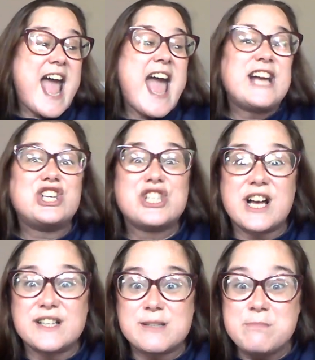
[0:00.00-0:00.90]

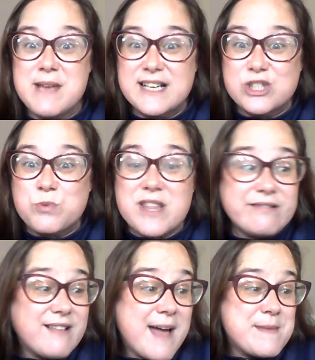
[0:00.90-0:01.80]
eggshells mixed
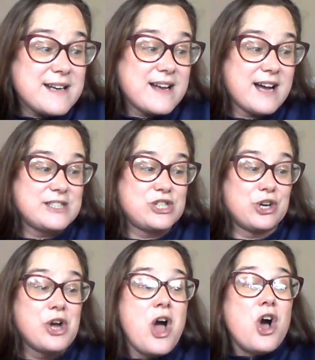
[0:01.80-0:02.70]
with lemon
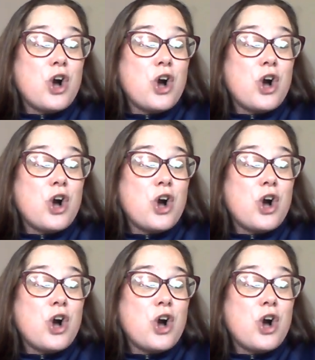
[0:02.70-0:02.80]
custard,